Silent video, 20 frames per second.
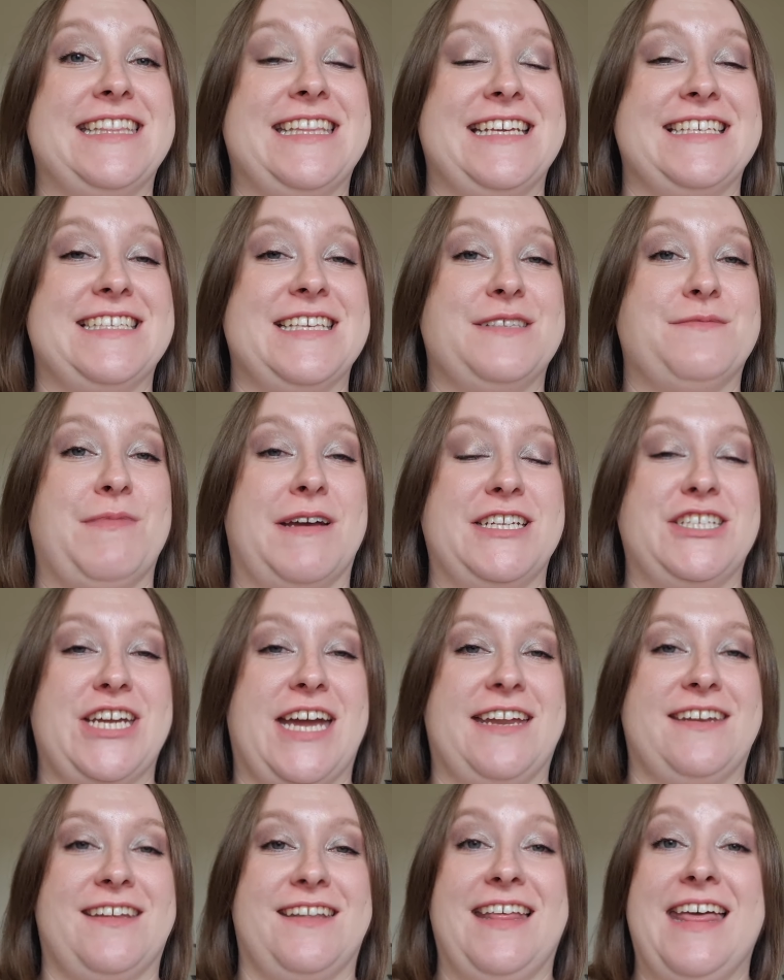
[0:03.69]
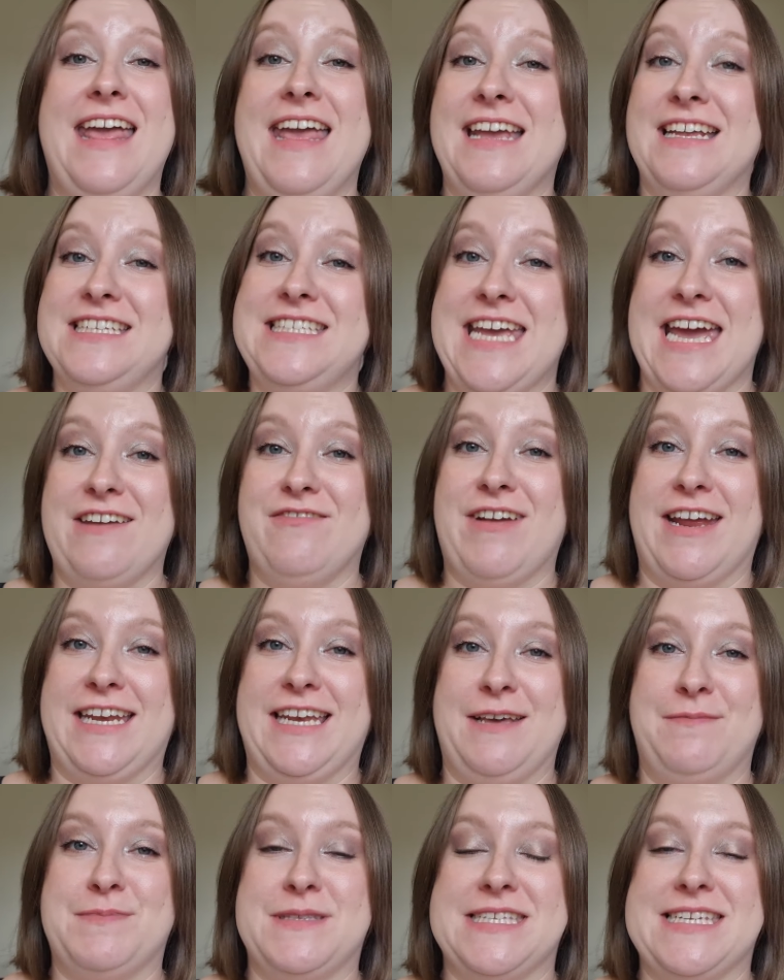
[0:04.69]
This is my channel 10 Red
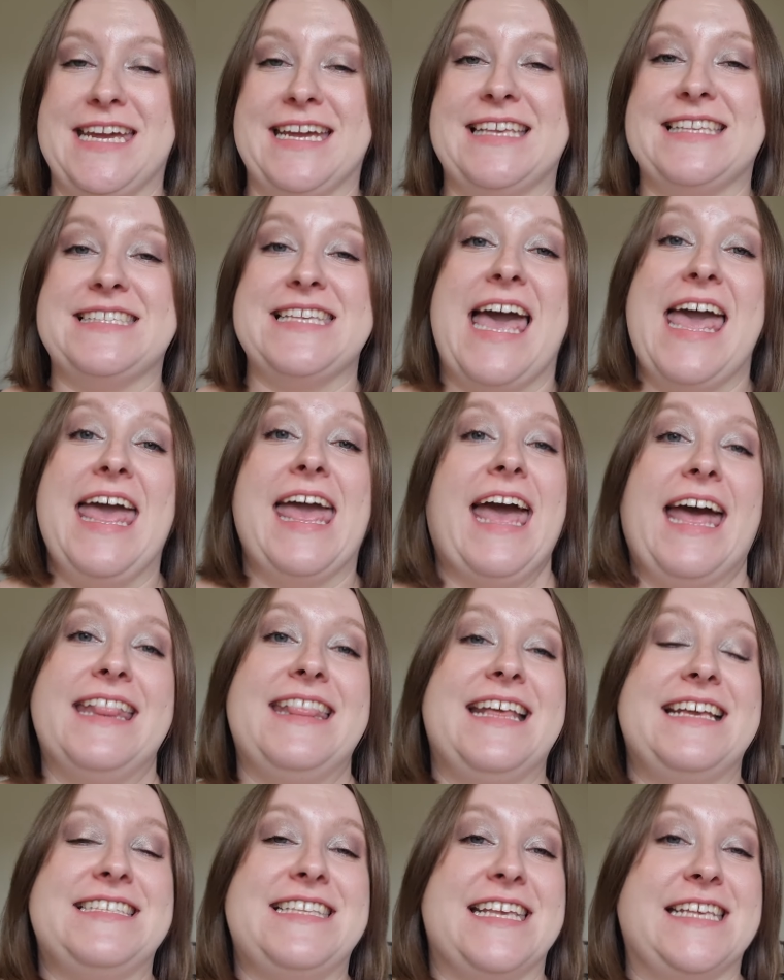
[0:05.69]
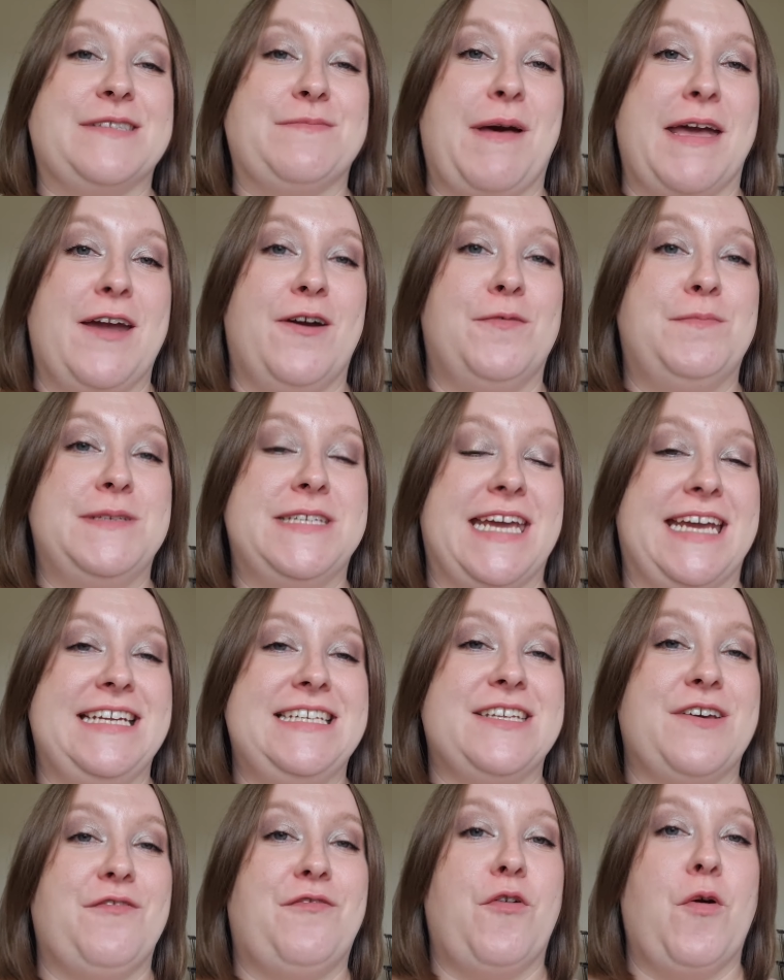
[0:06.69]
Lipsticks and this is my
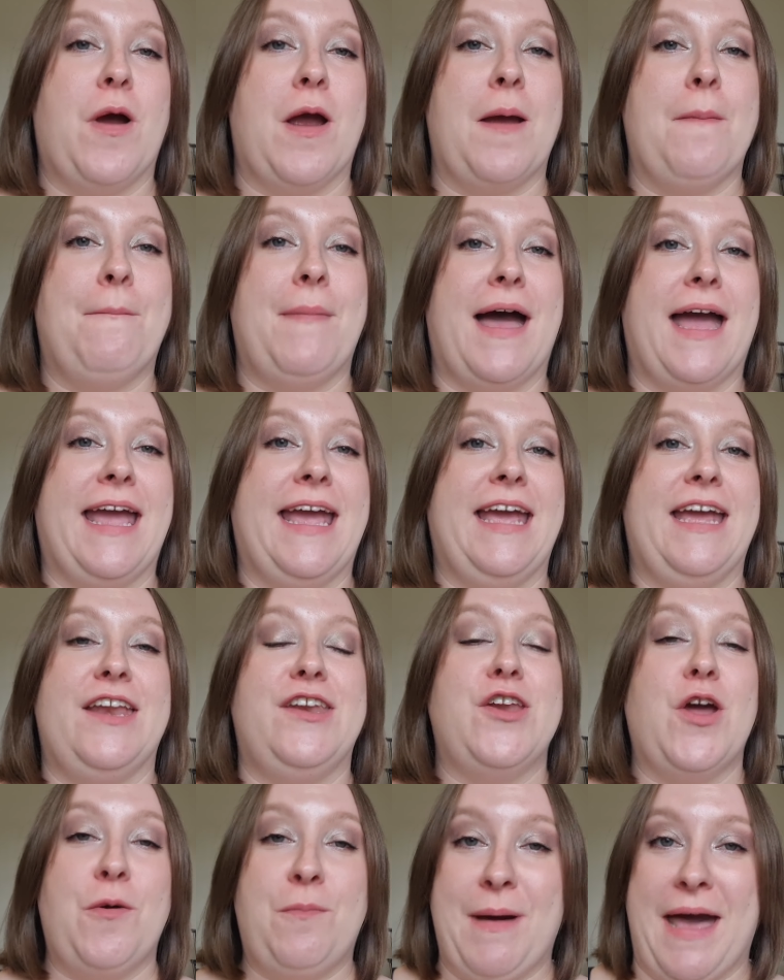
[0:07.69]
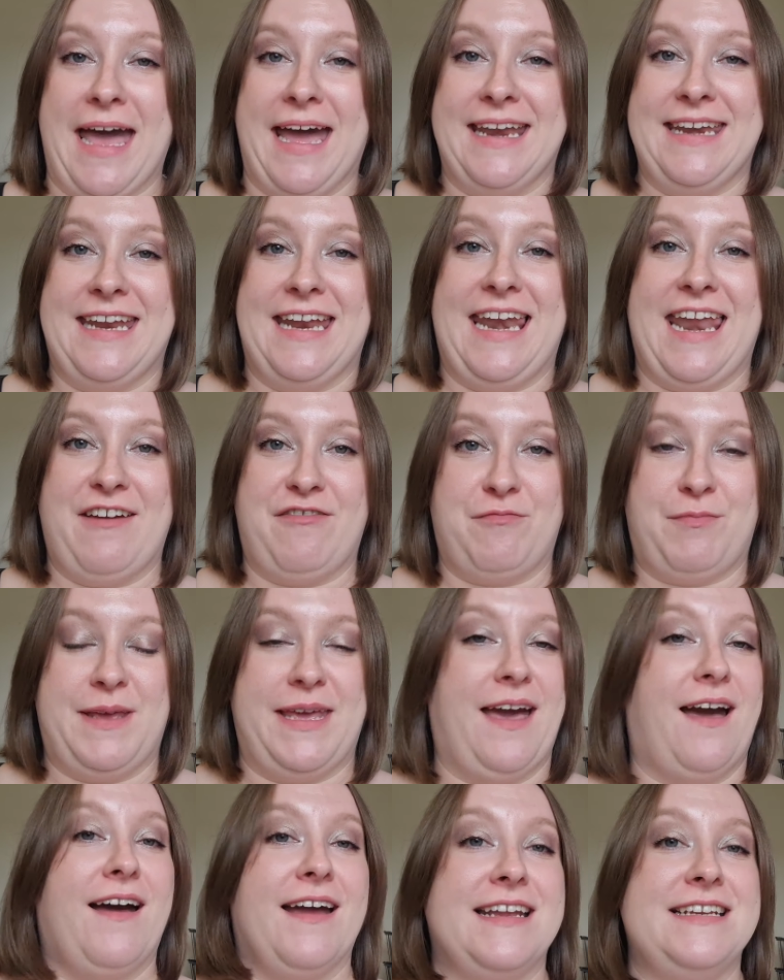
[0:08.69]
update for my No Pan Left
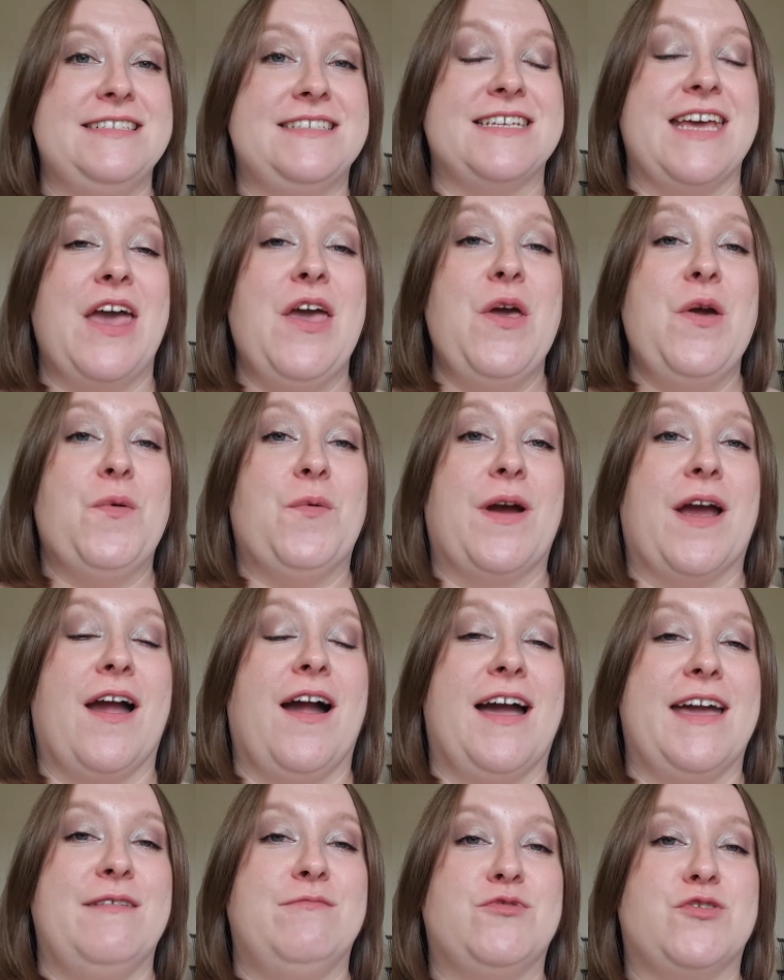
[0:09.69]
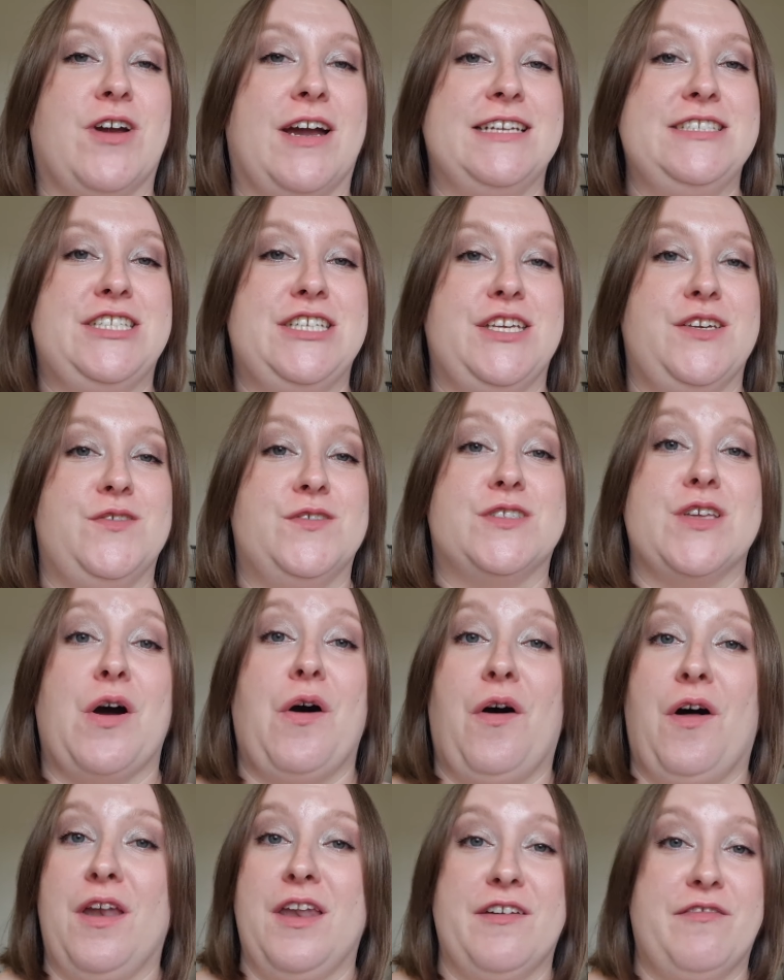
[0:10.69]
Behind, where I am trying to use
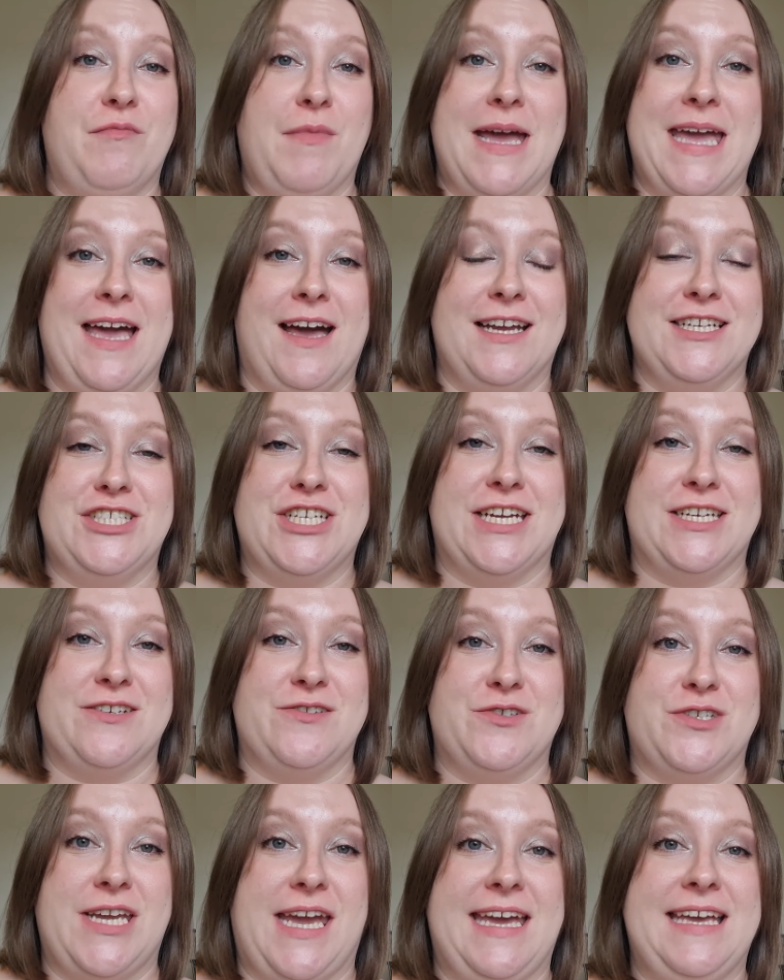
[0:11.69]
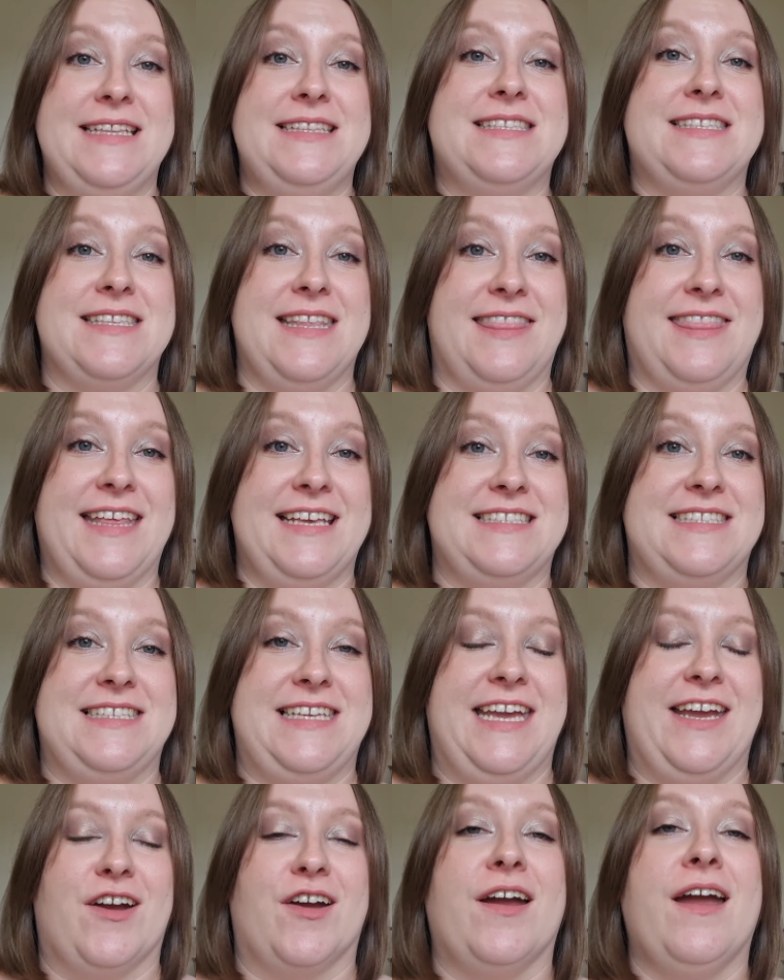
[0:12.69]
all of my eyeshadow shades this
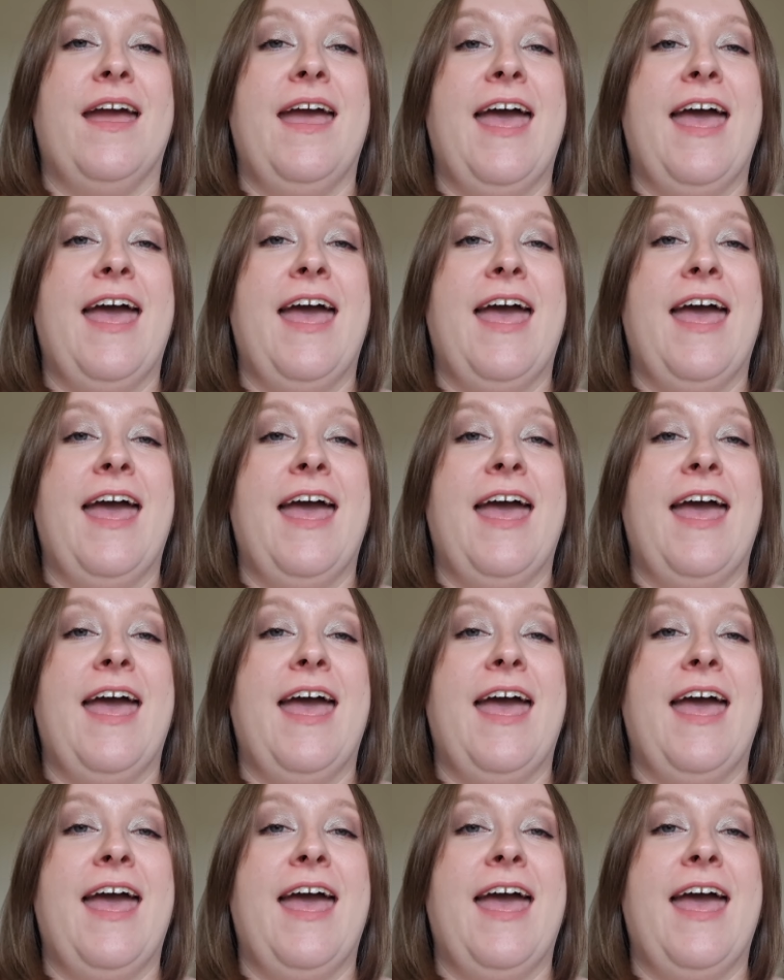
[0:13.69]
year,